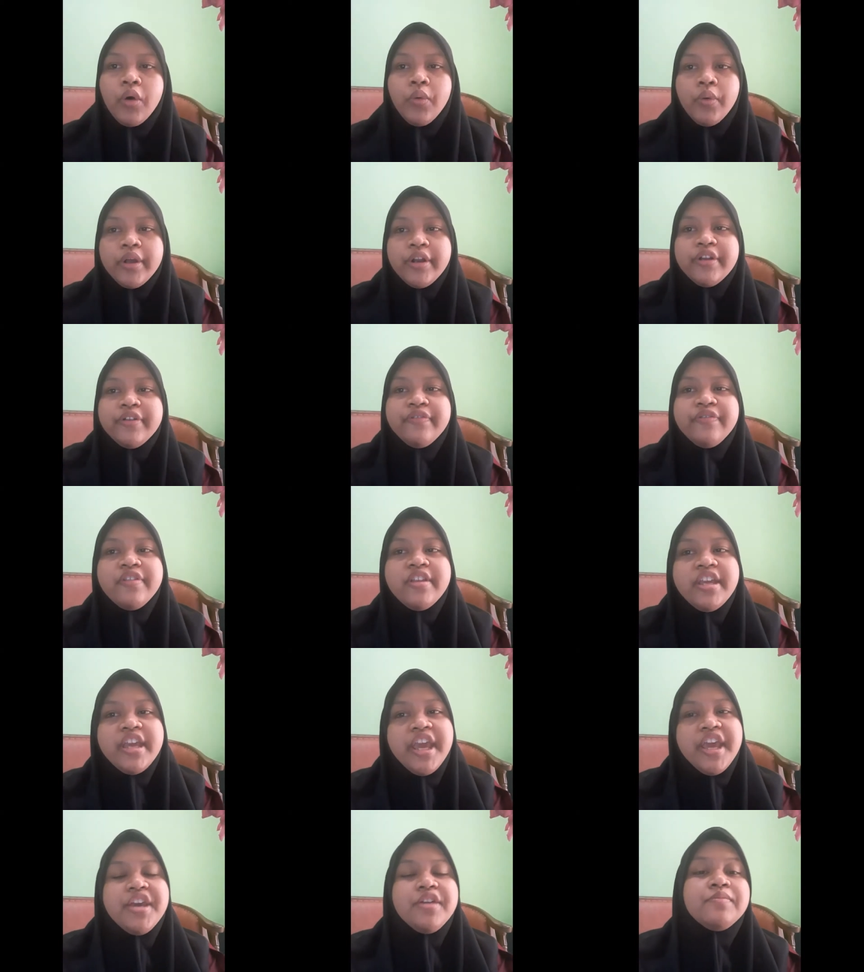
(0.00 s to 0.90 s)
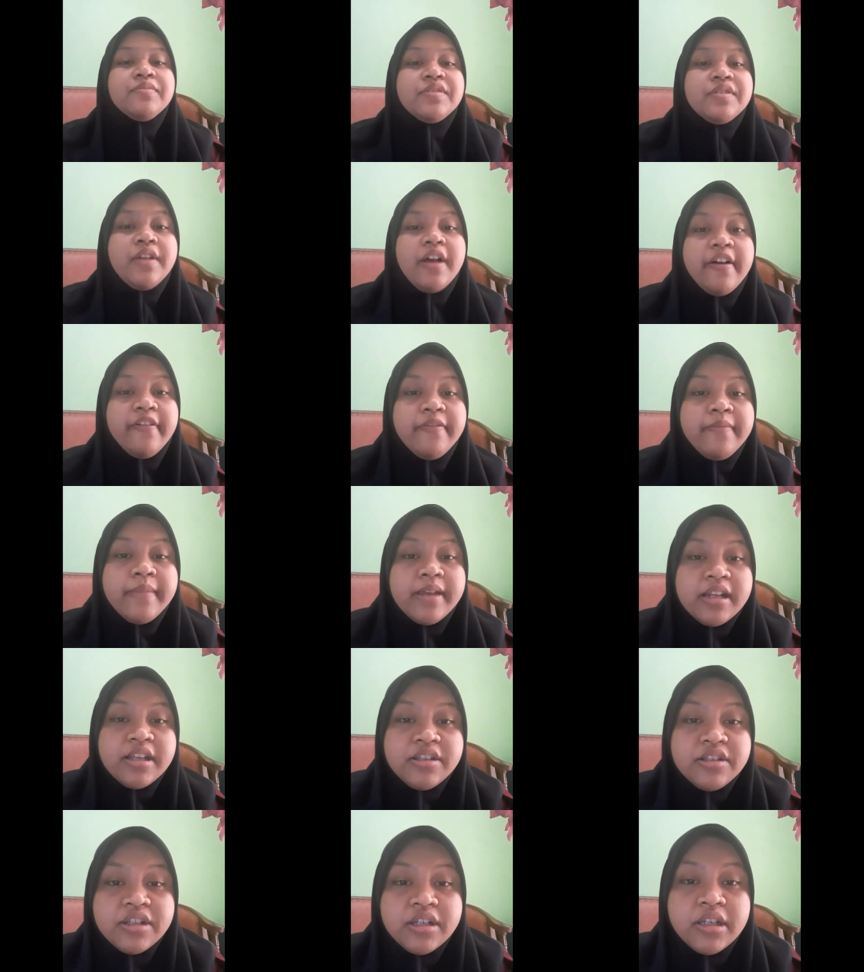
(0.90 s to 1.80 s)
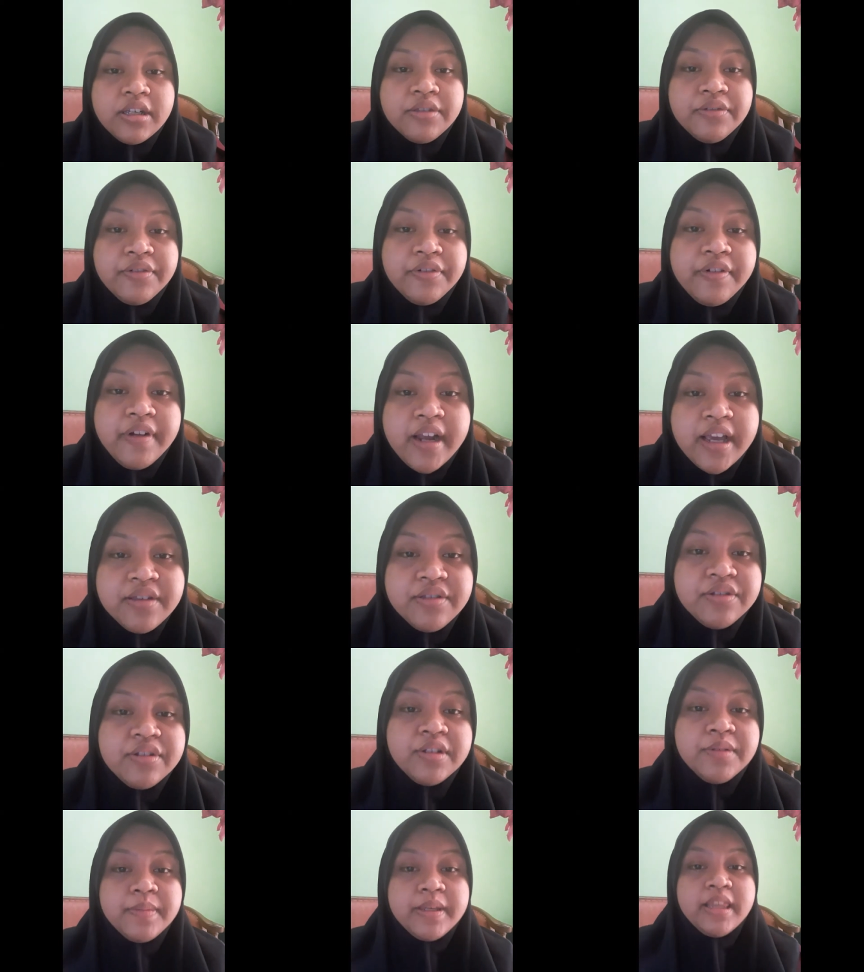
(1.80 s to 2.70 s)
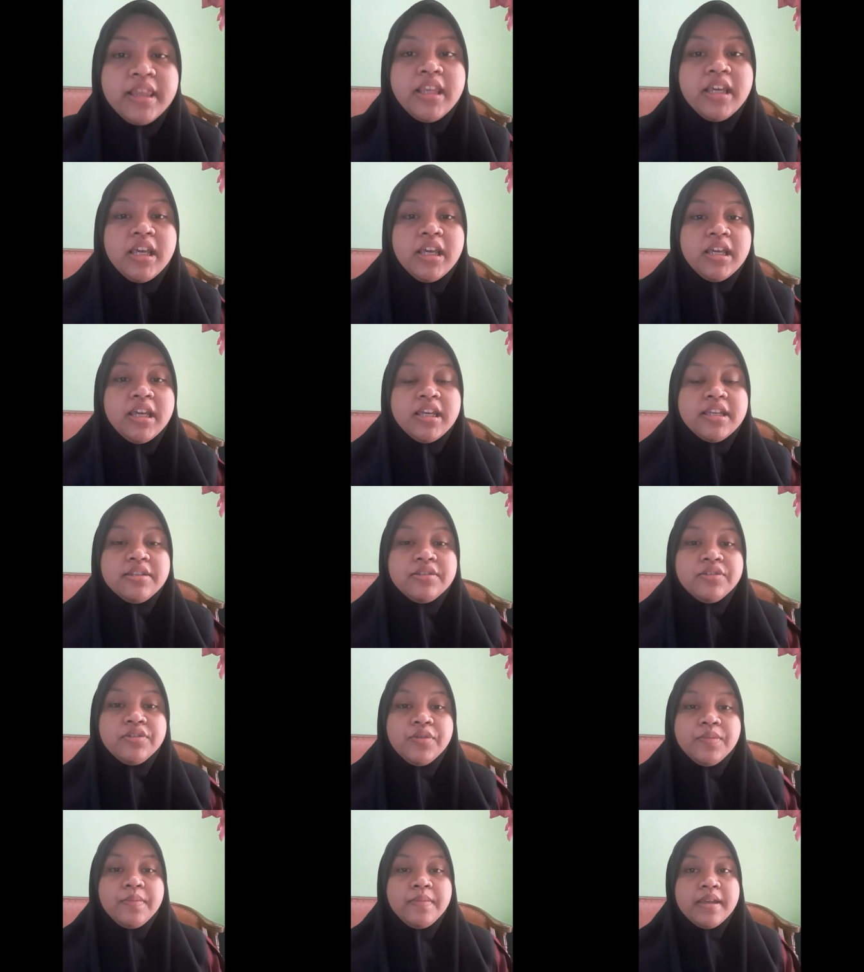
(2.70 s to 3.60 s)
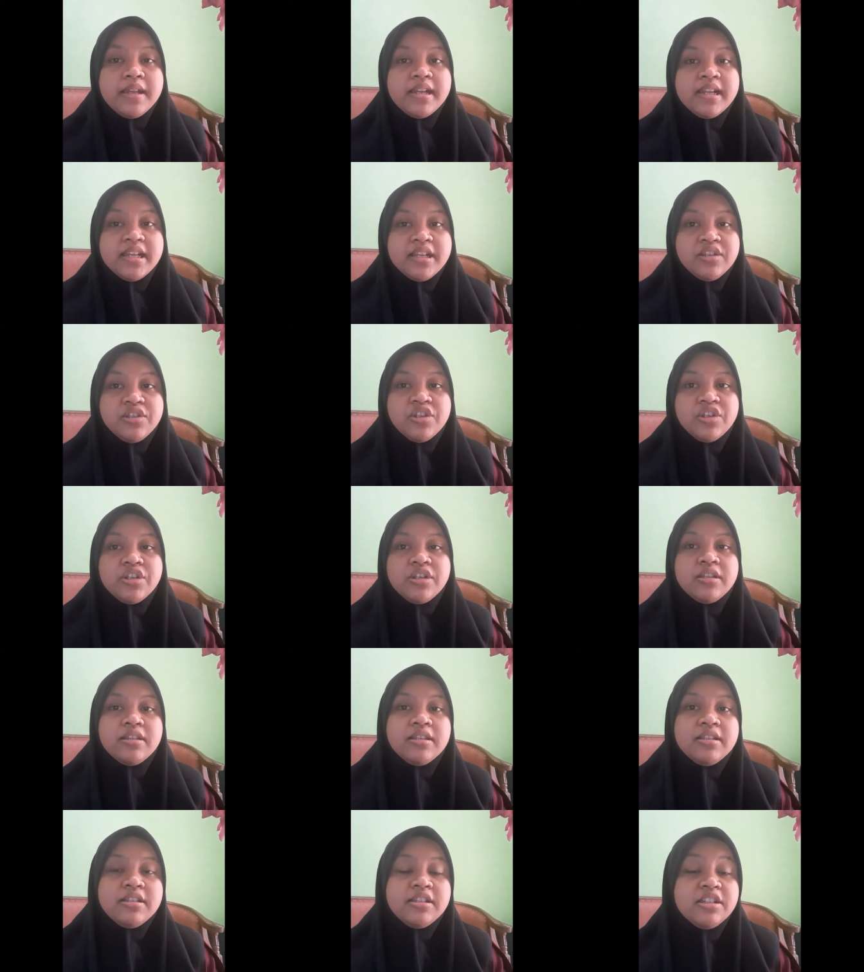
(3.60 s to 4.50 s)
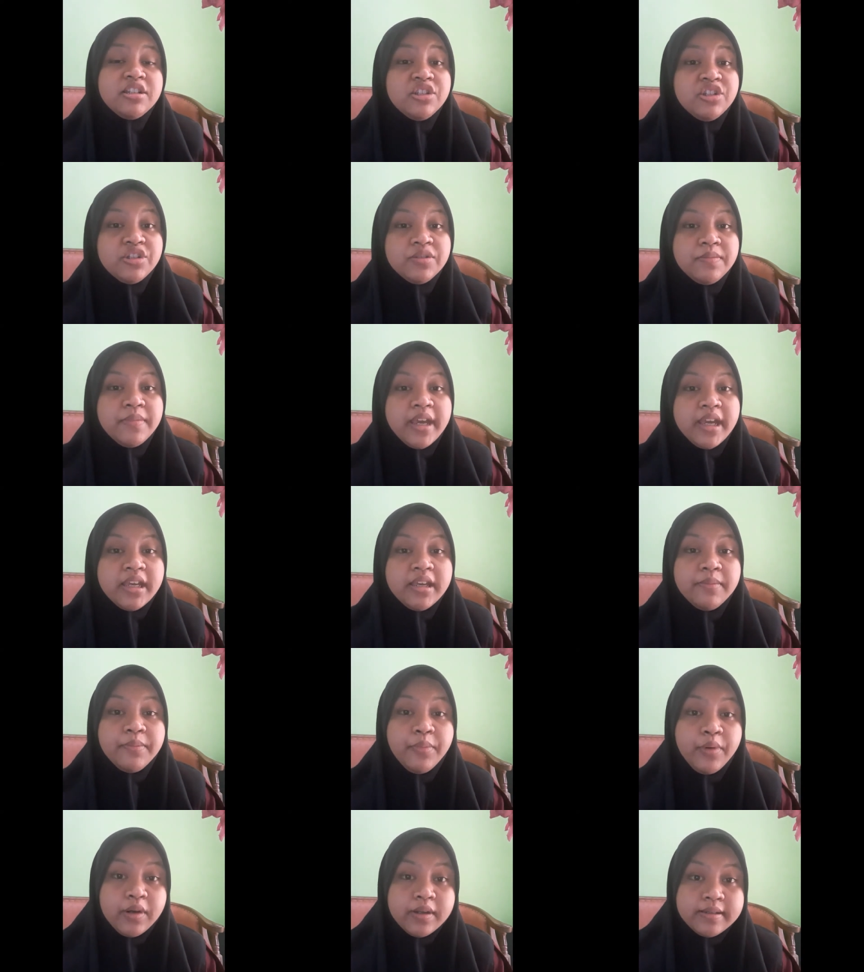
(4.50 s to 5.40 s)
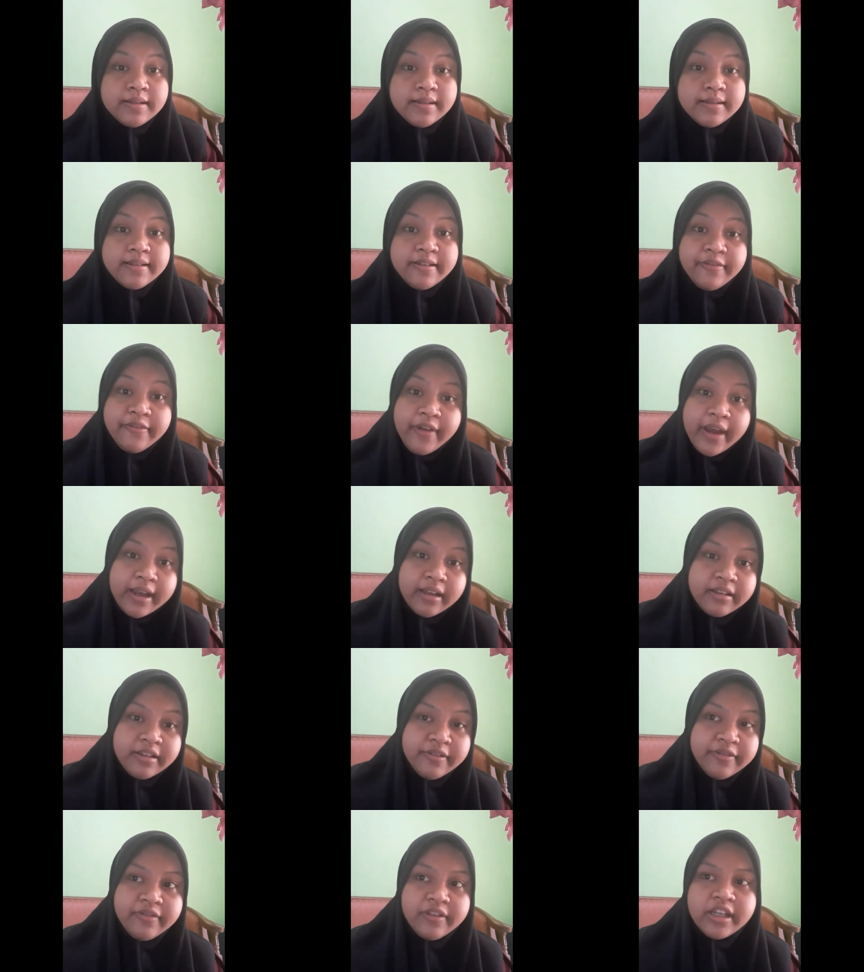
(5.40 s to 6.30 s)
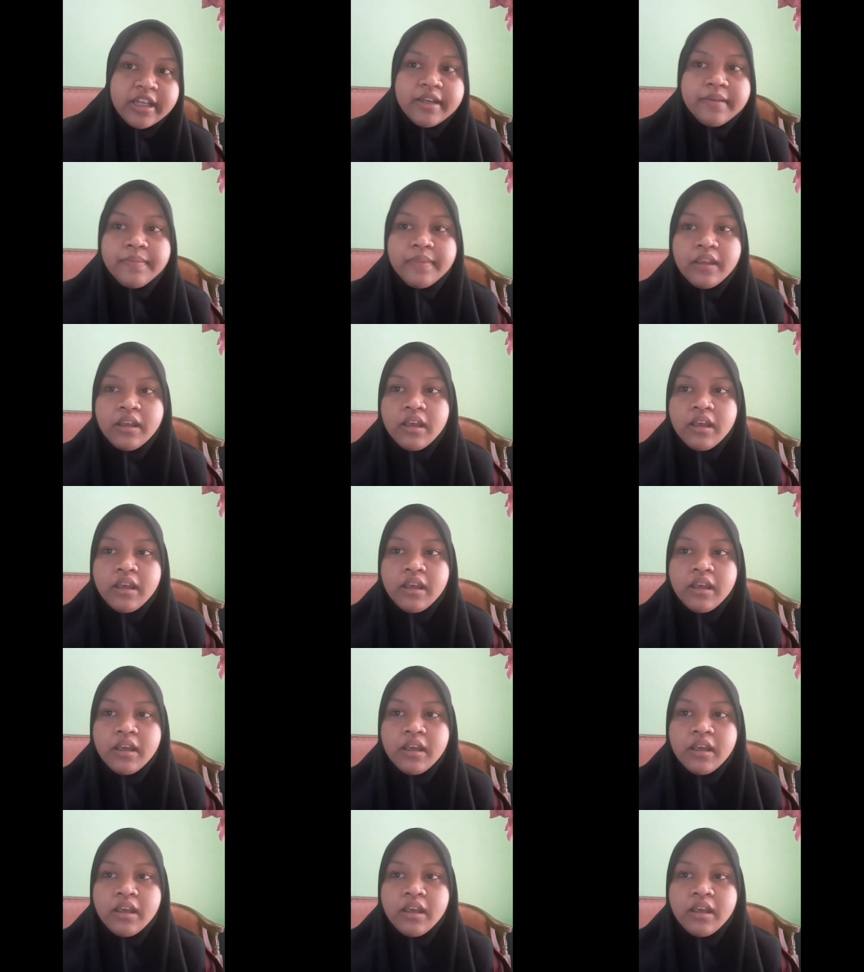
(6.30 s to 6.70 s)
One of the aims of managing international meeting is to manage the decision-making process effectively.